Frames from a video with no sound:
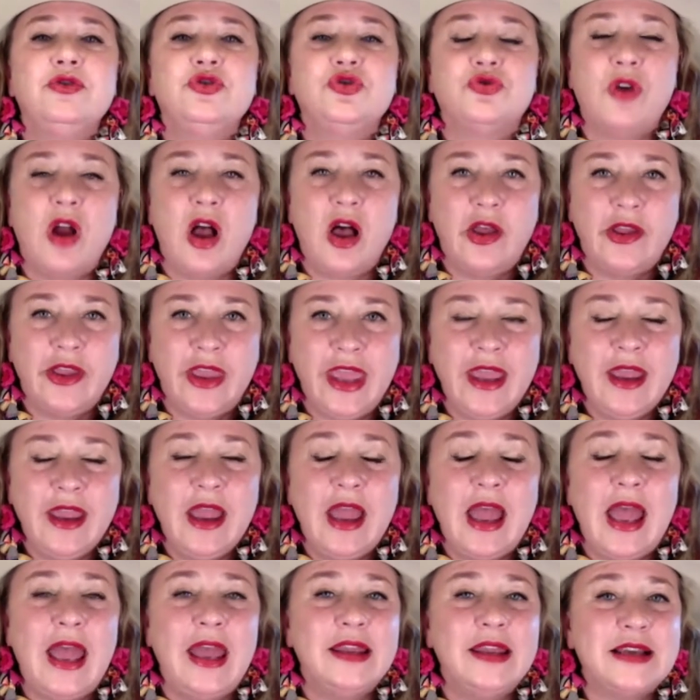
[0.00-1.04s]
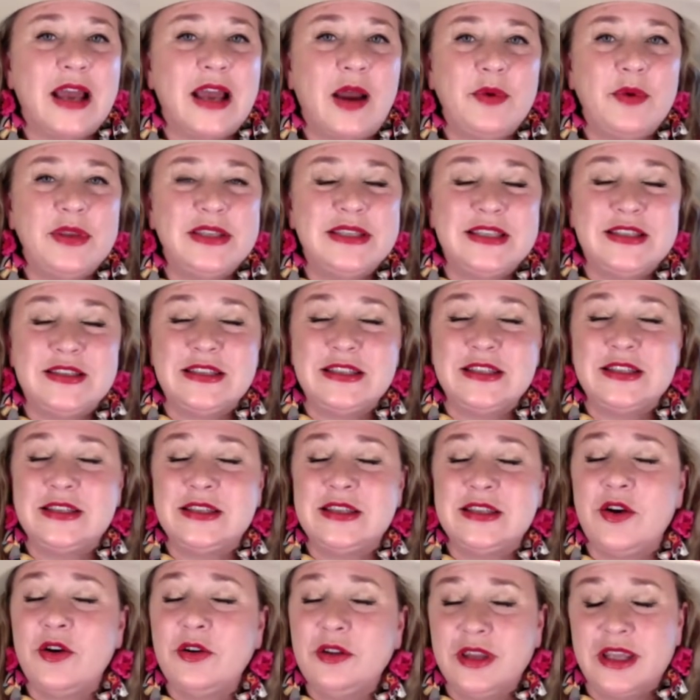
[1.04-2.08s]
drawing, and I would
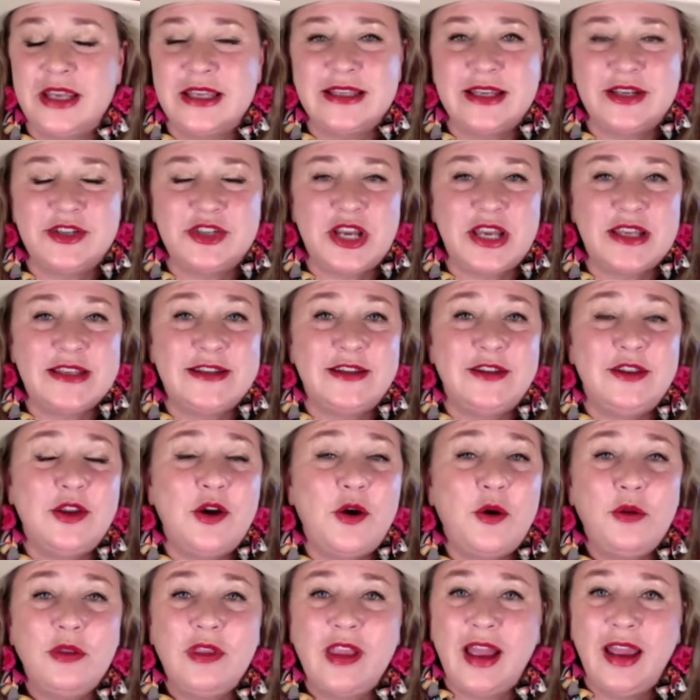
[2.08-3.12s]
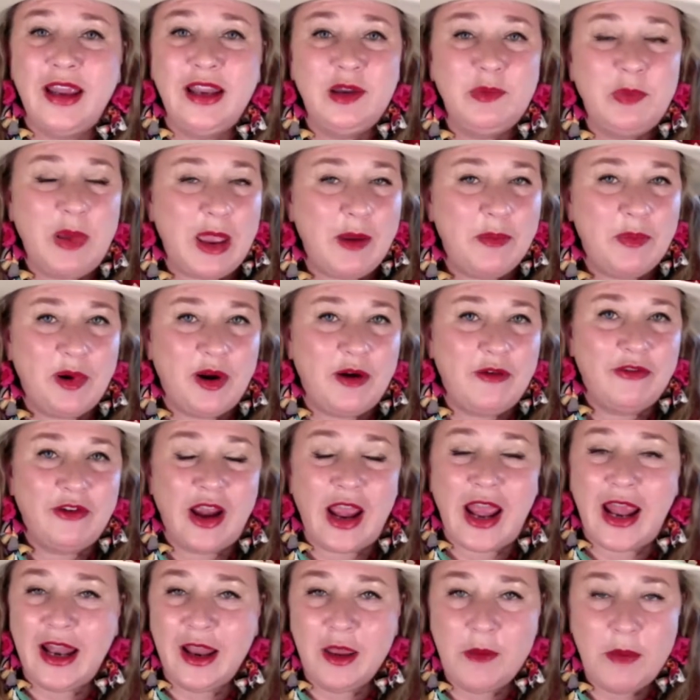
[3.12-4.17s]
certainly suggest no lined paper
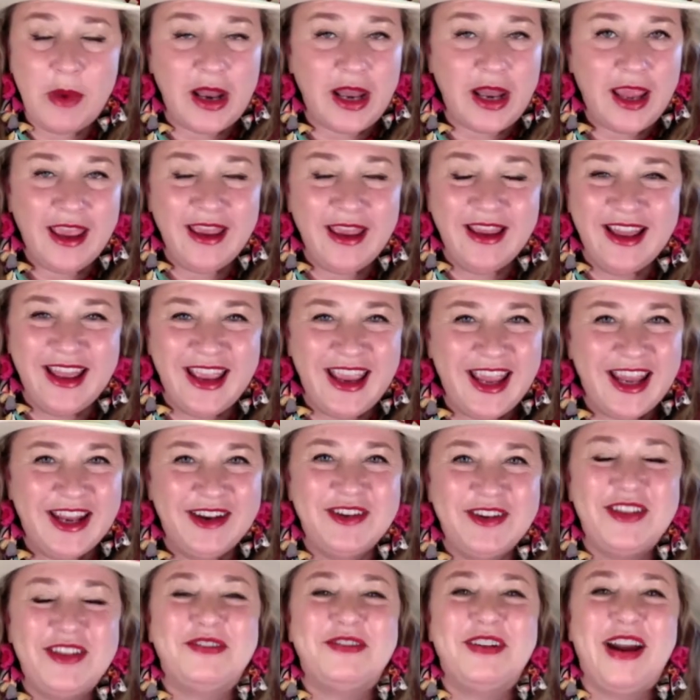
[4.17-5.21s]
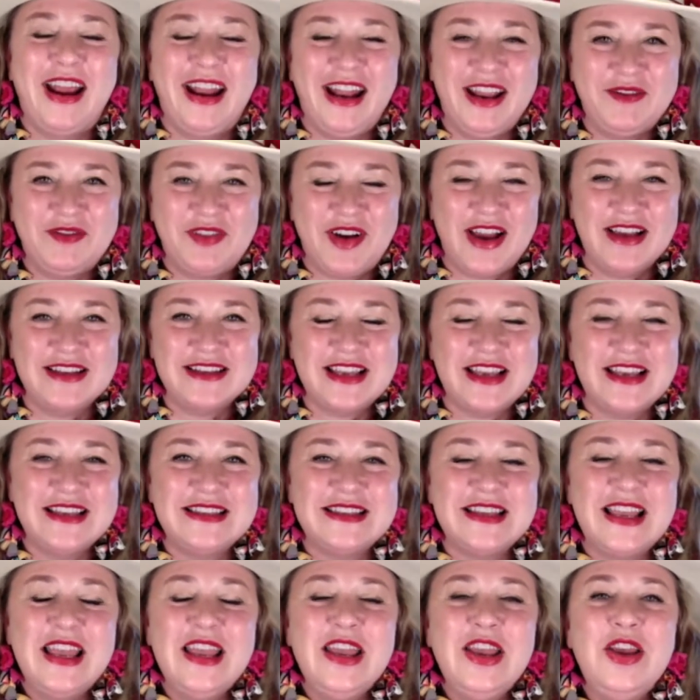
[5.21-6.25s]
for anybody in the writing
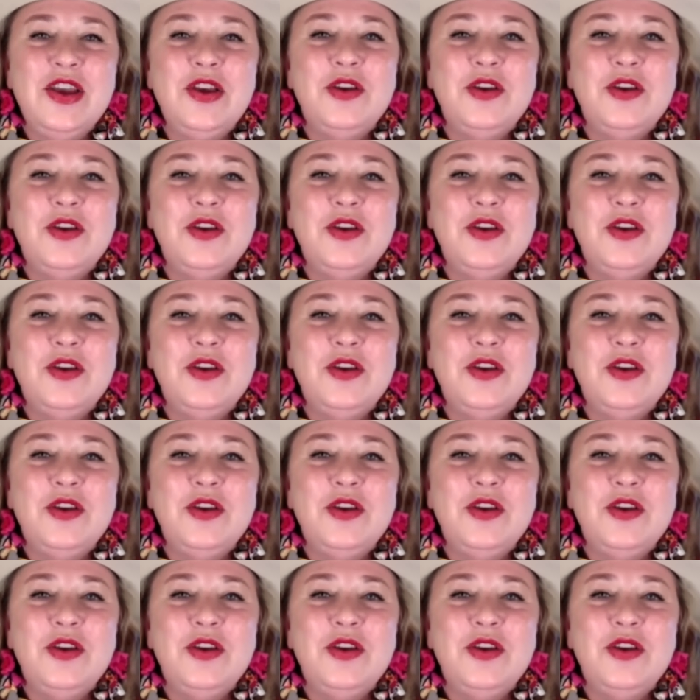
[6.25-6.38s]
process.